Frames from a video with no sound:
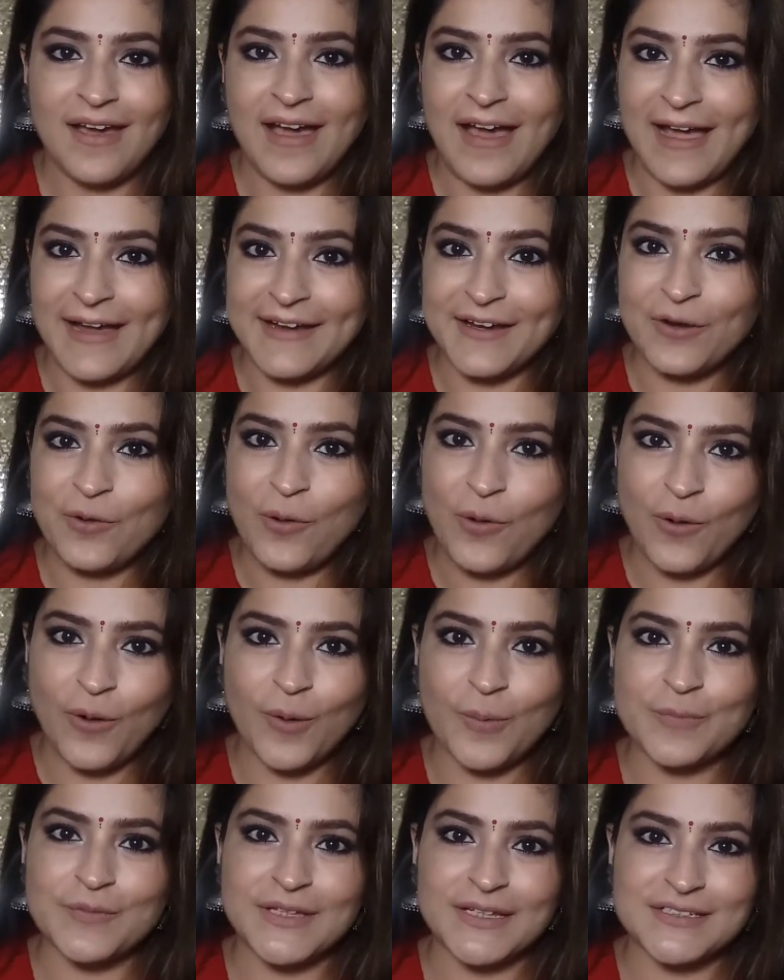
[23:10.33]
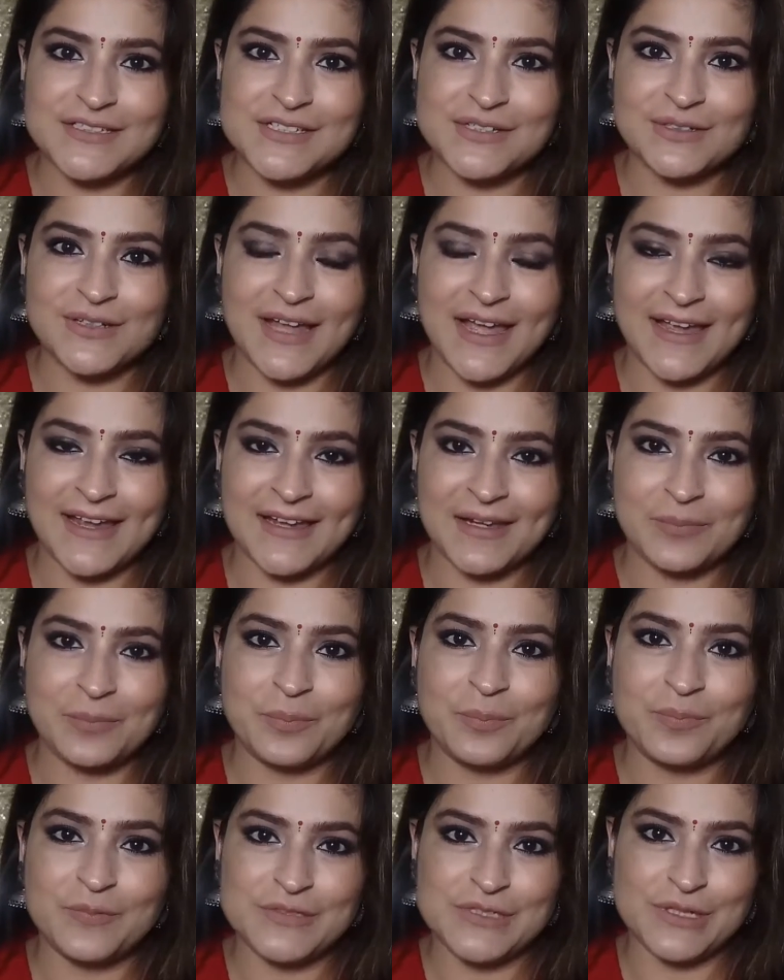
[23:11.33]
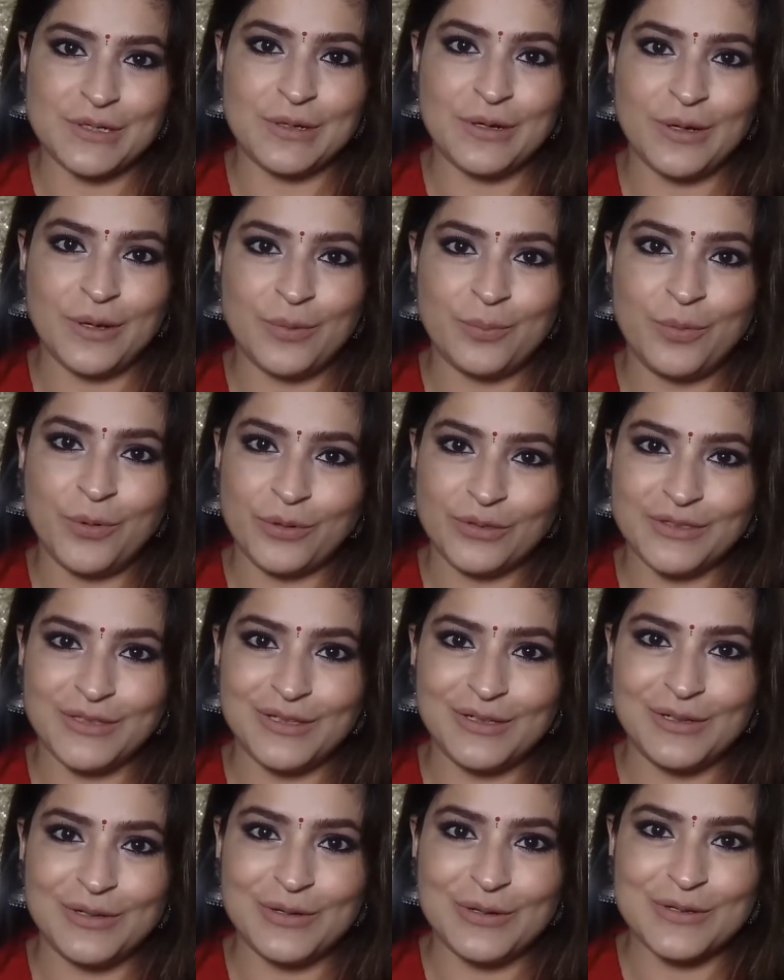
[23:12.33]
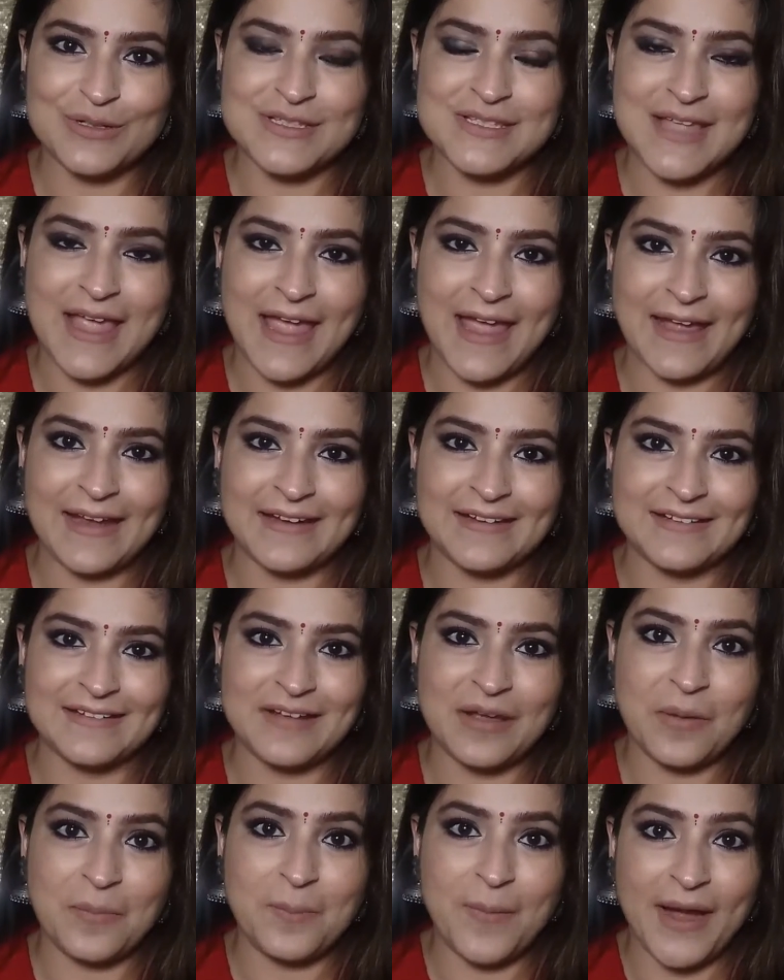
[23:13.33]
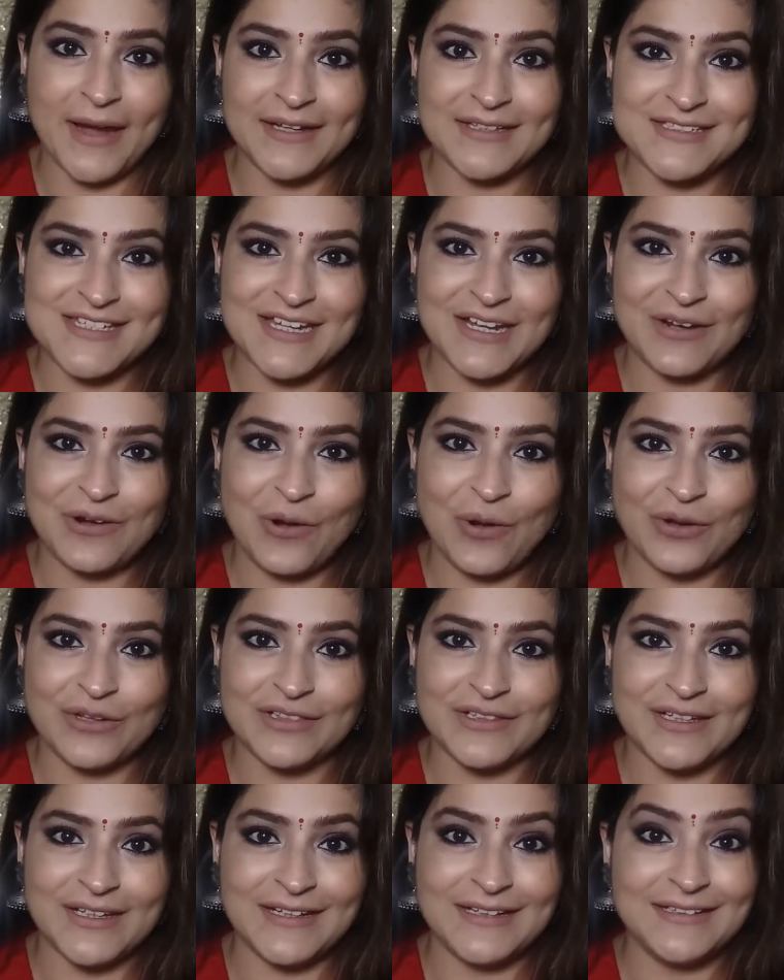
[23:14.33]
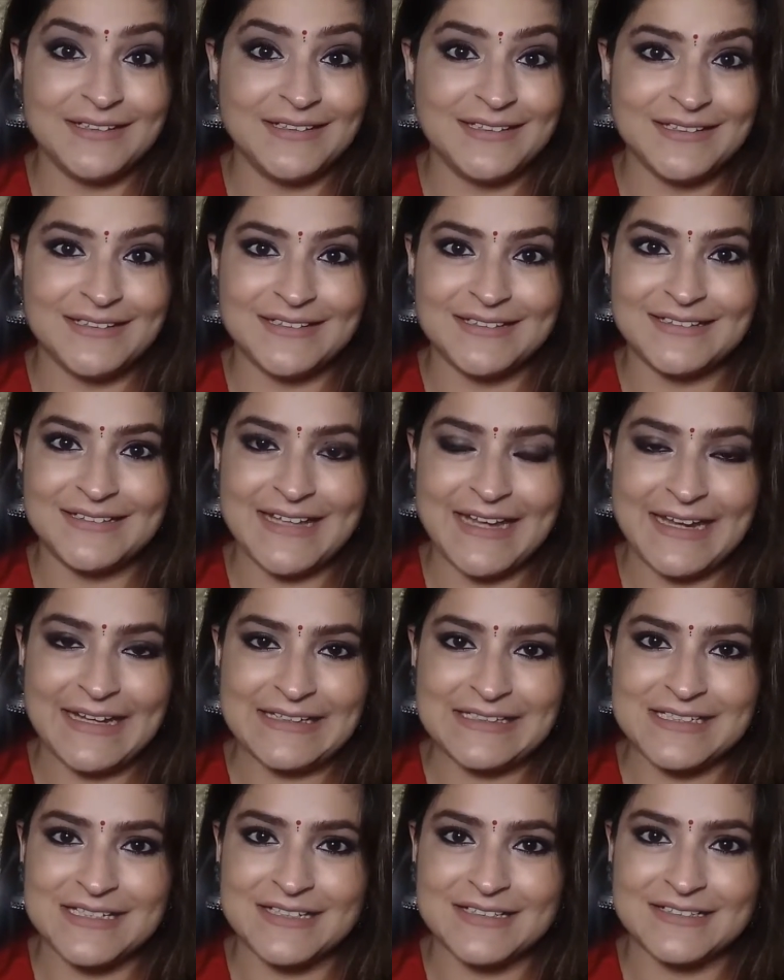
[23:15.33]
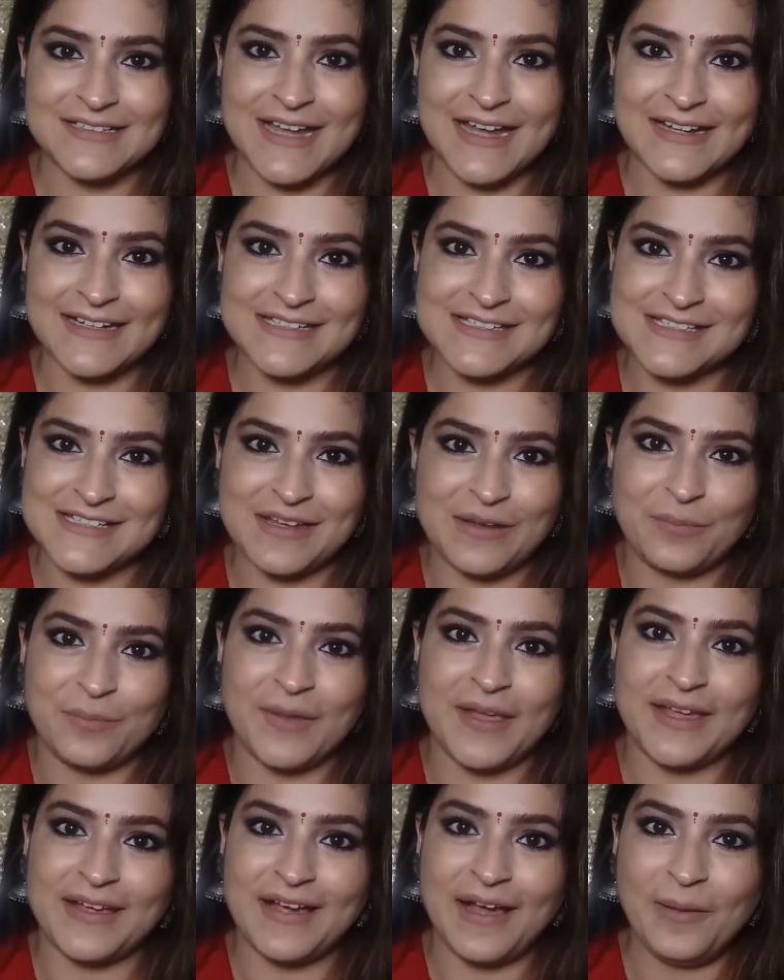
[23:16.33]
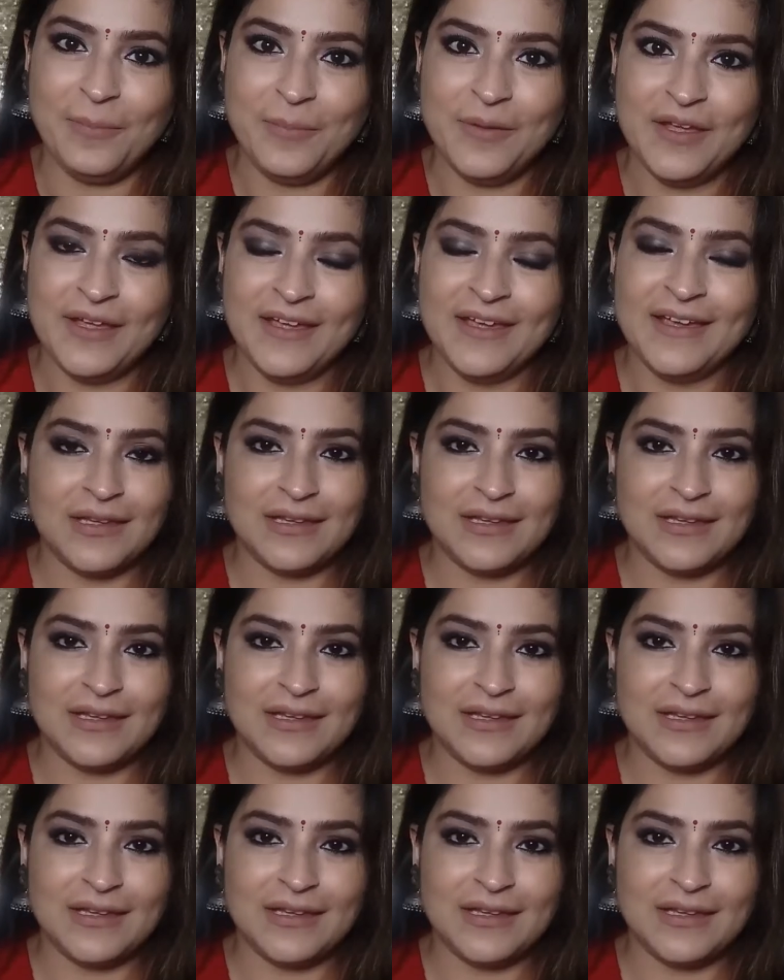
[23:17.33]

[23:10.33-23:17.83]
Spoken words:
I hope that you liked both the looks and my take on the Indian date night makeup.